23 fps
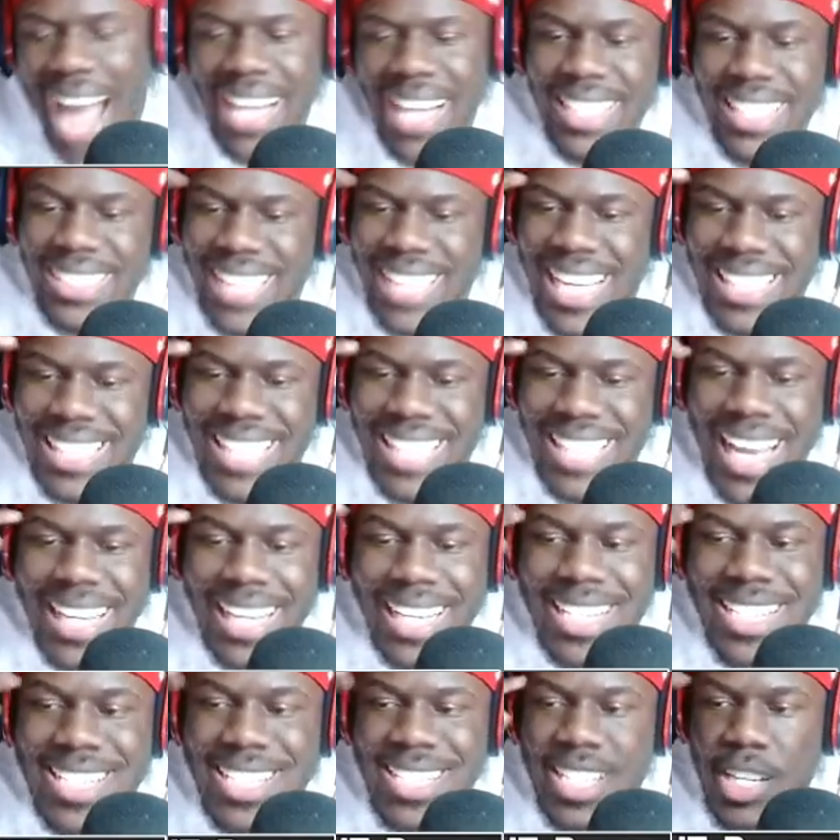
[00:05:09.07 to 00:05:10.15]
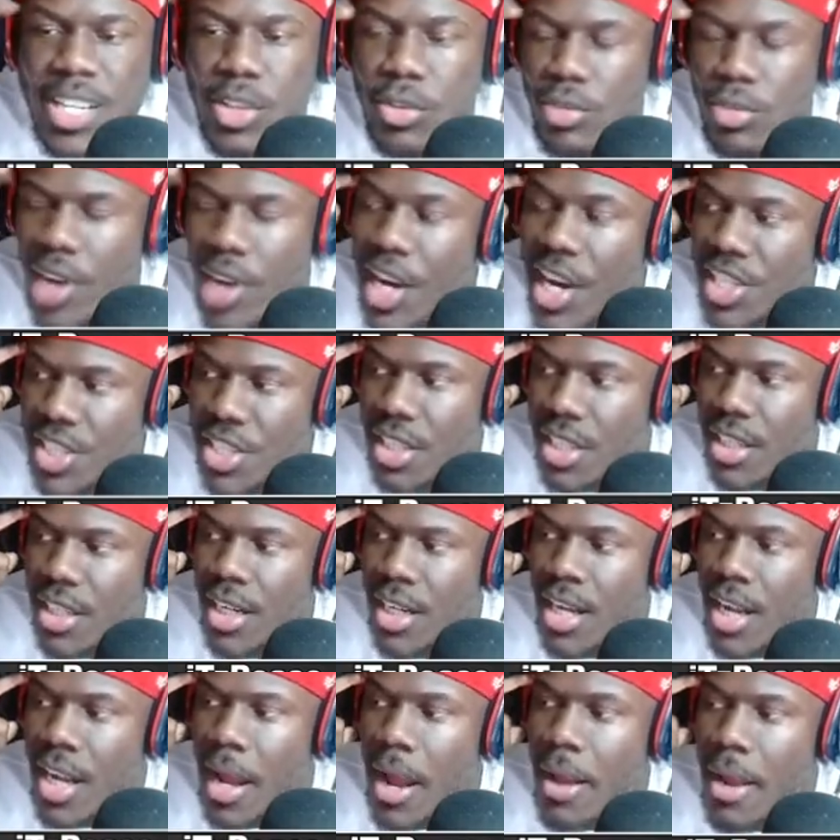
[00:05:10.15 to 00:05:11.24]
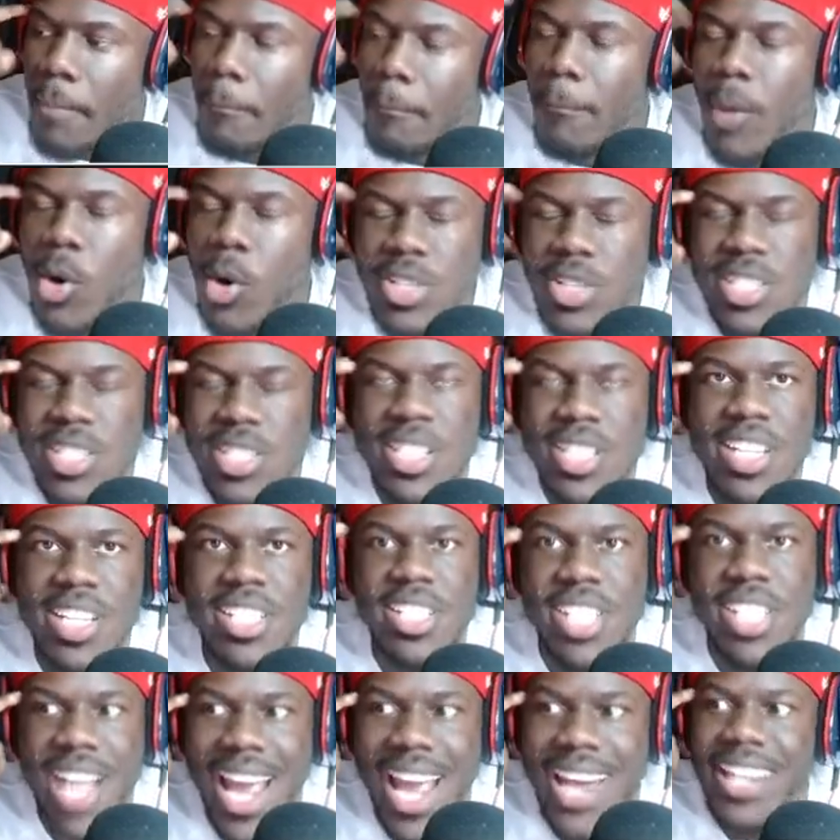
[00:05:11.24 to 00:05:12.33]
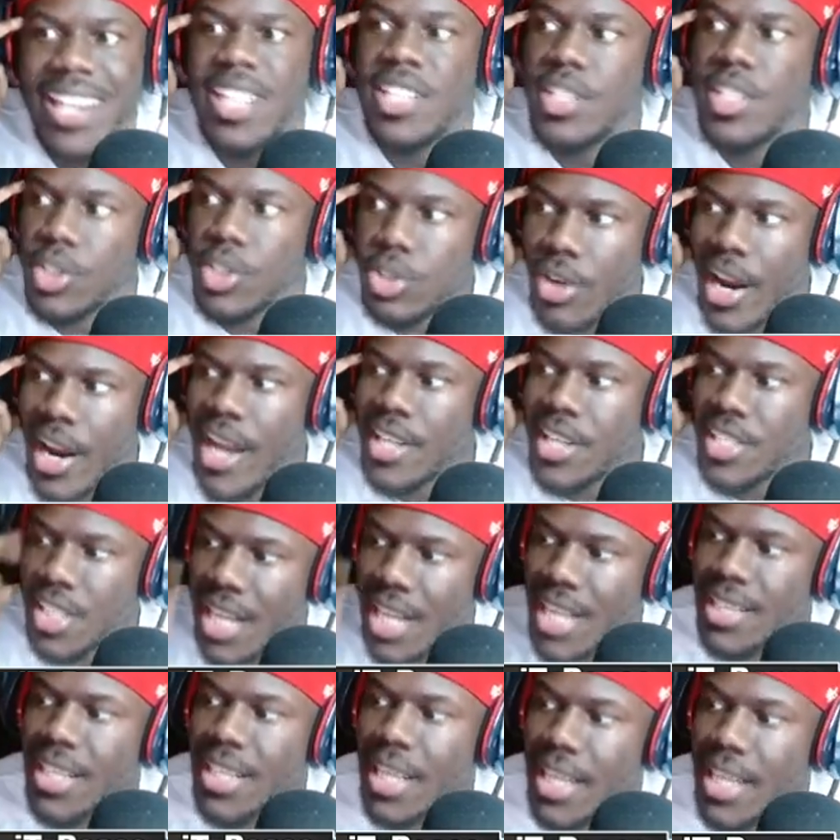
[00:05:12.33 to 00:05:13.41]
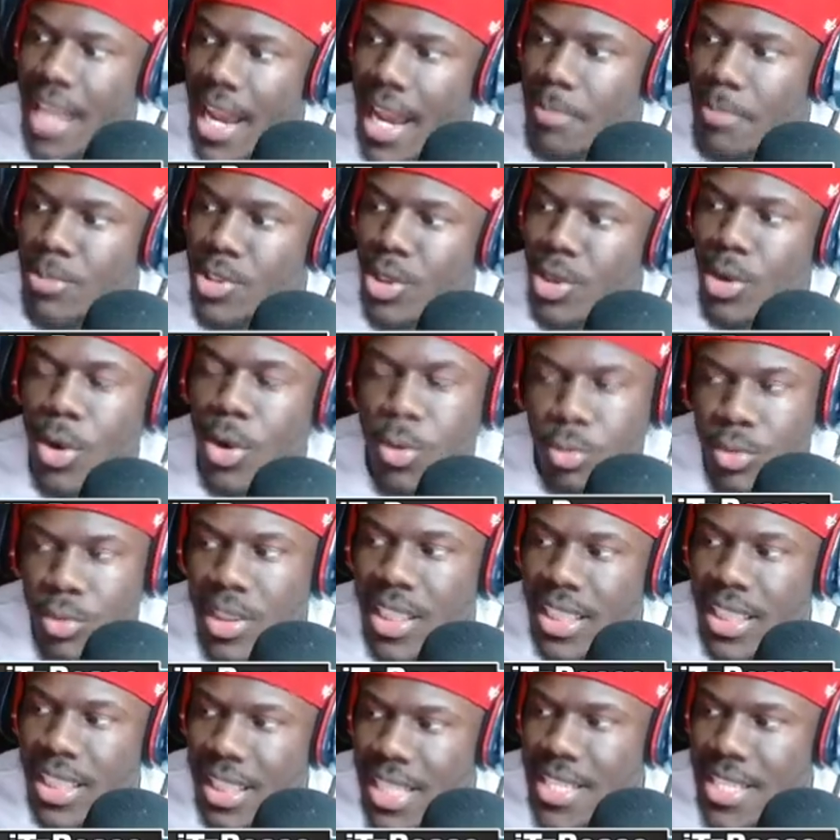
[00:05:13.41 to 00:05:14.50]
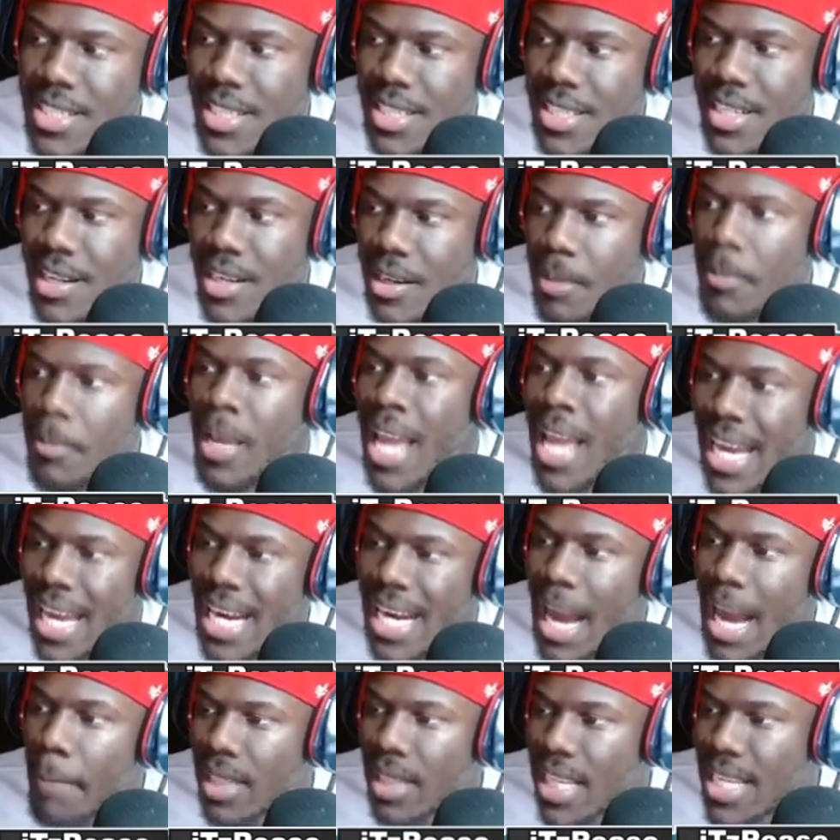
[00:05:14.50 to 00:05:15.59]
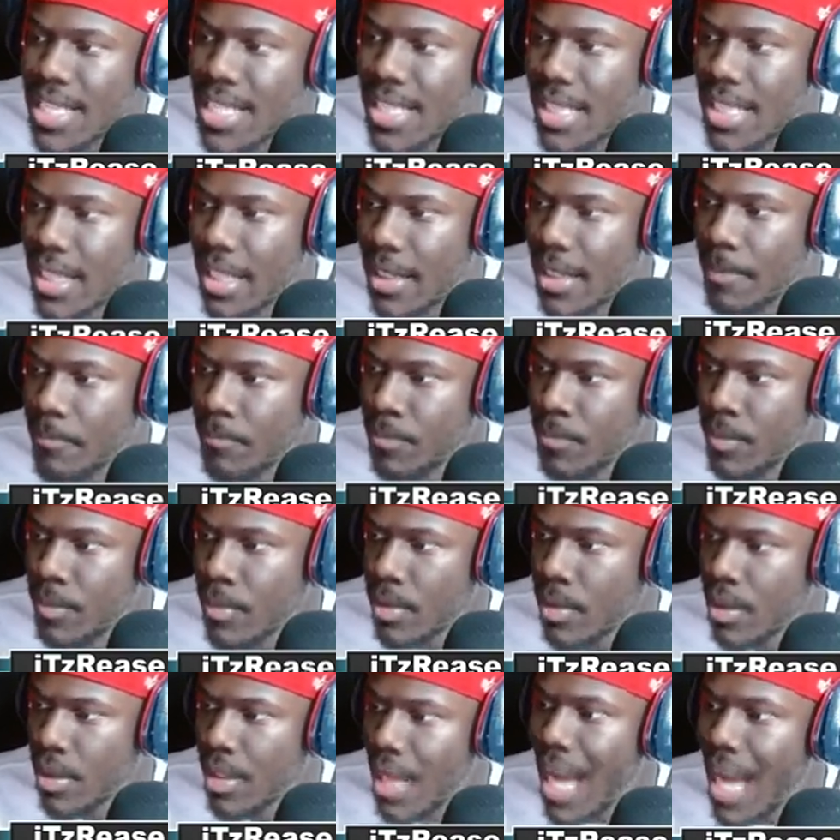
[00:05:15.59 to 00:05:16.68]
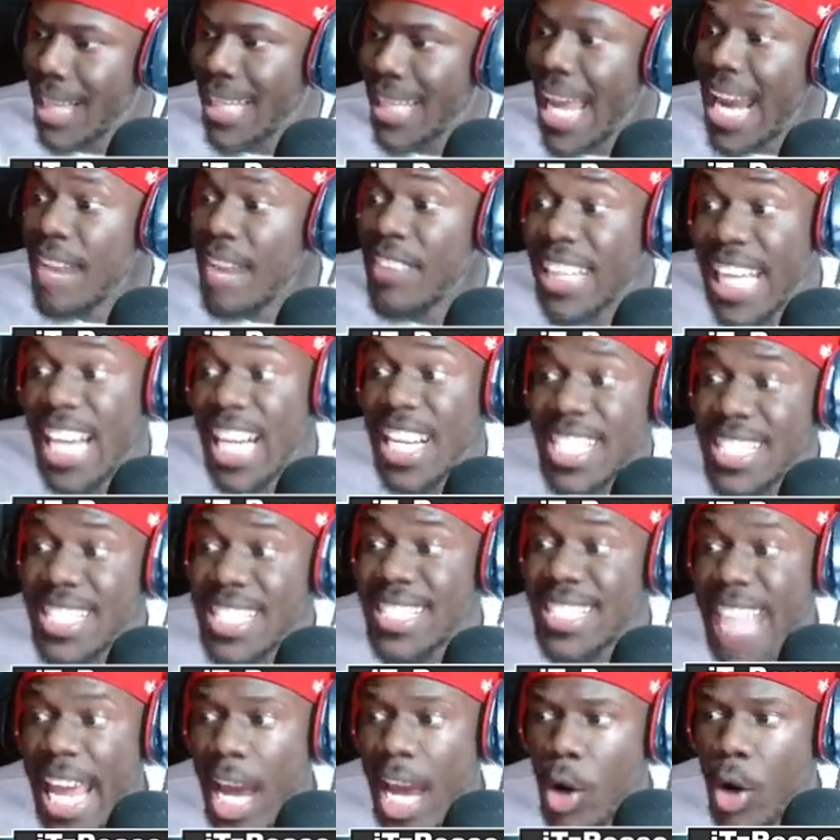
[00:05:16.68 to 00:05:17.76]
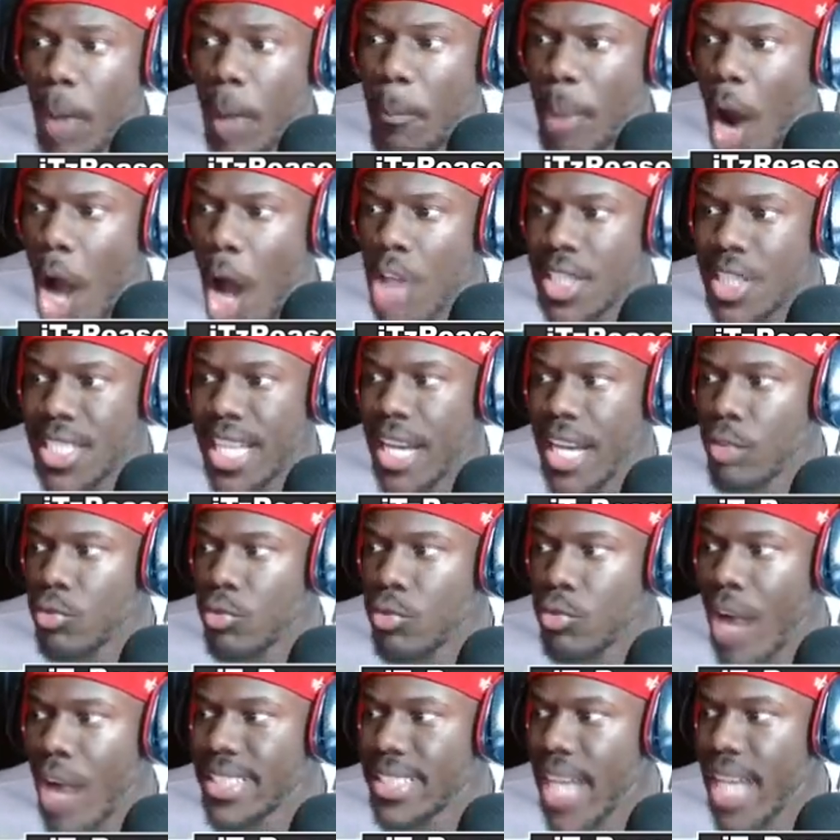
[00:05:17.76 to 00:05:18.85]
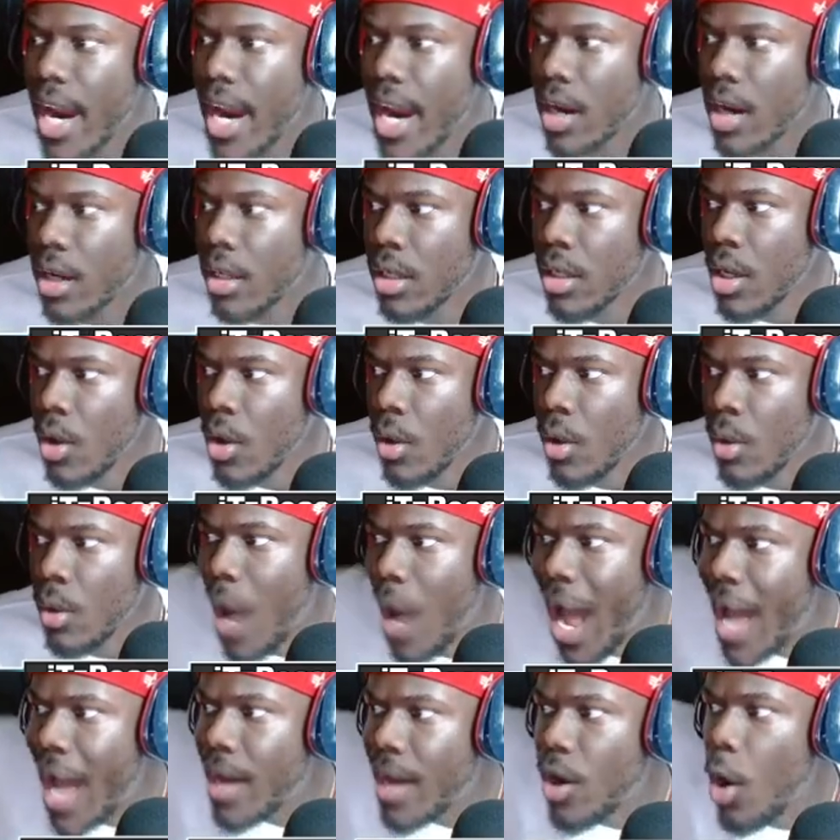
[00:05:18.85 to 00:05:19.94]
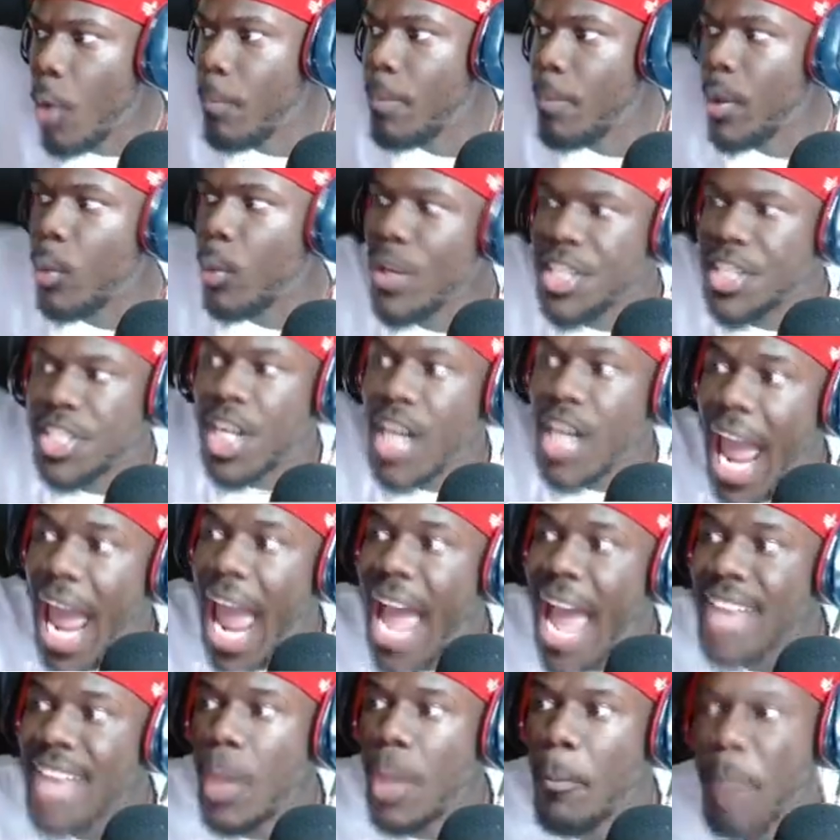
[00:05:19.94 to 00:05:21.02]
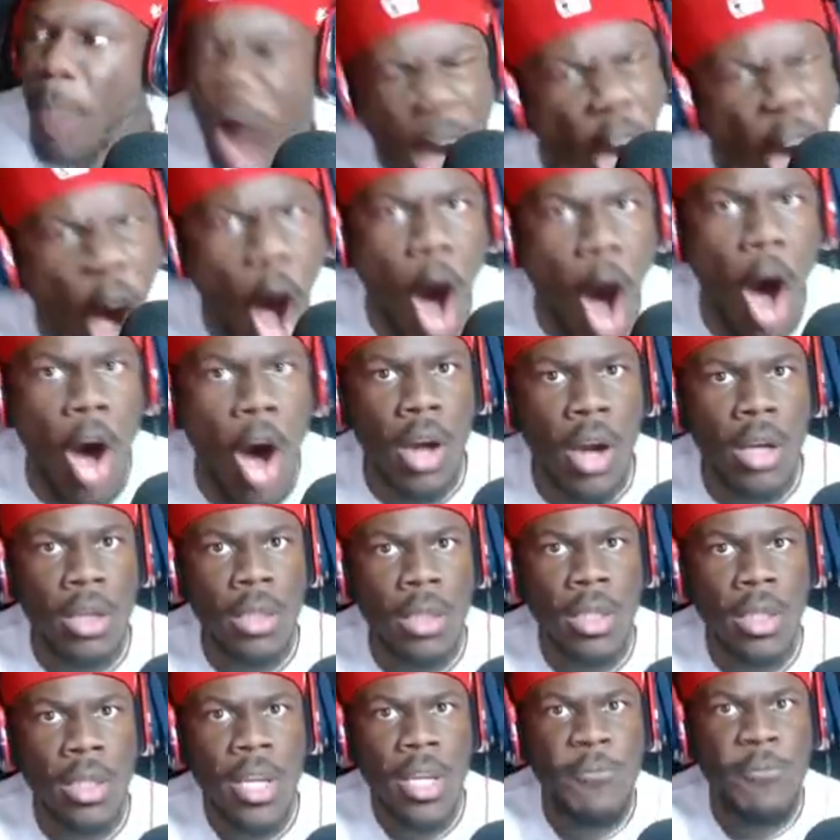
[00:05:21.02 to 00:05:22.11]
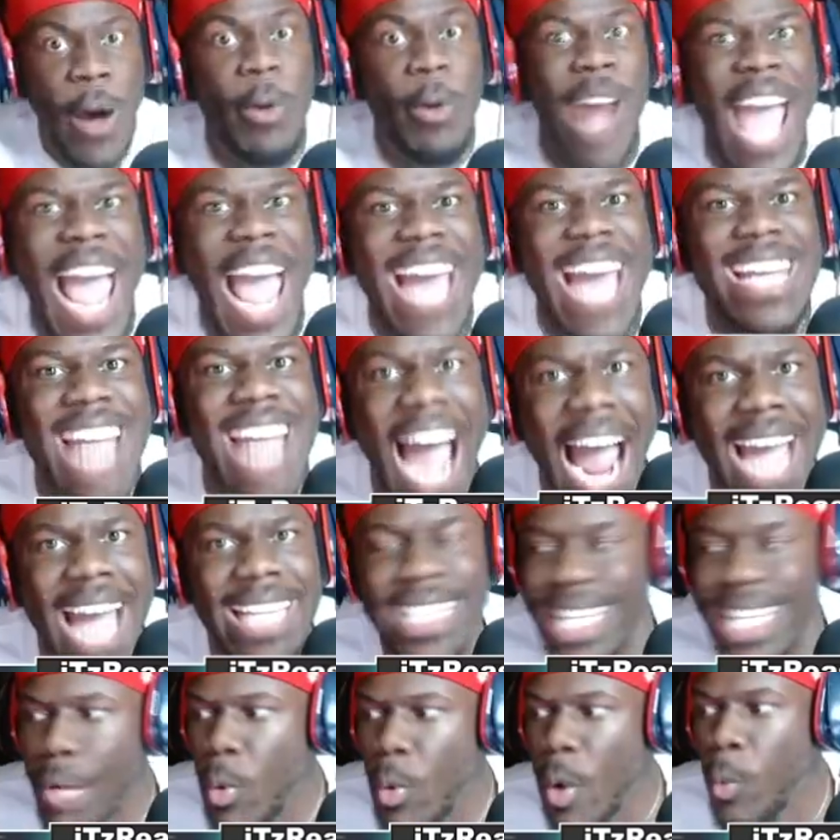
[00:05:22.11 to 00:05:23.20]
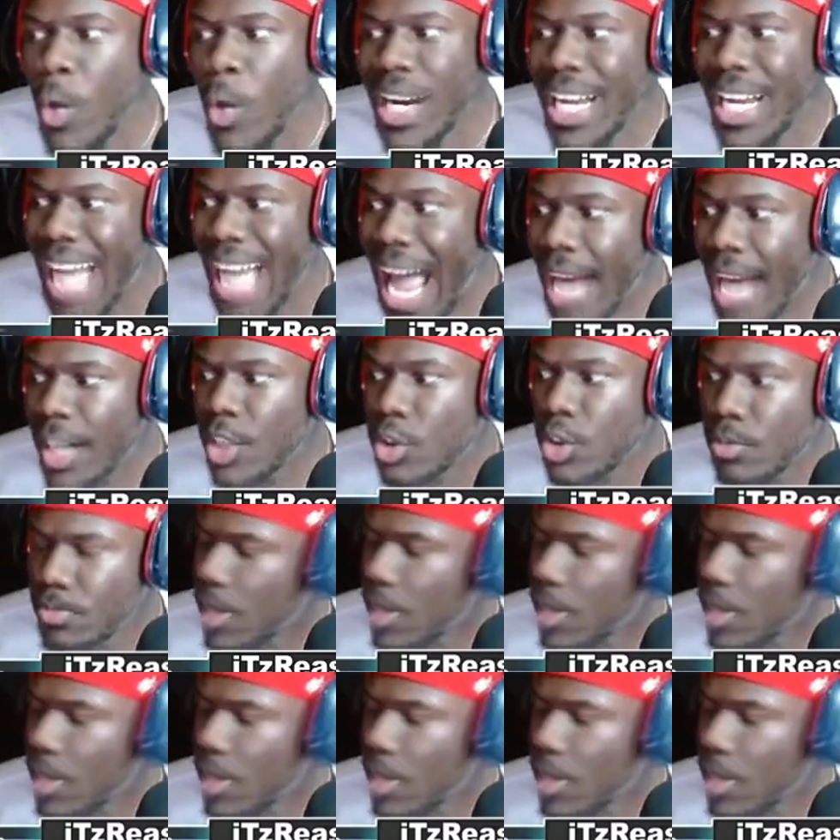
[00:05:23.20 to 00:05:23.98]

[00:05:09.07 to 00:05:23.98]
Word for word: I ain't think that into consideration. Most of the chat is trash at the game, so don't really listen to them. And I'm listening. I can't even get a steal. The ball sitting right there. Wide open. We should have had the ball. If I would have had ninety, we would have got it.